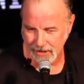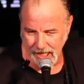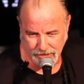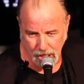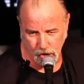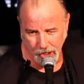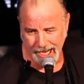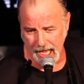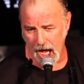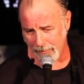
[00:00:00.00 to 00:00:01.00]
Never saw
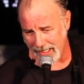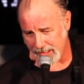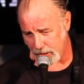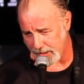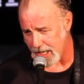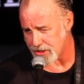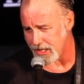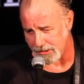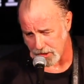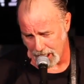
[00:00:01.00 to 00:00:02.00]
Greg Allman doing that
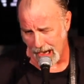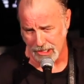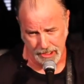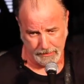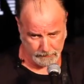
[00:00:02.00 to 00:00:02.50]
shit to Georgia.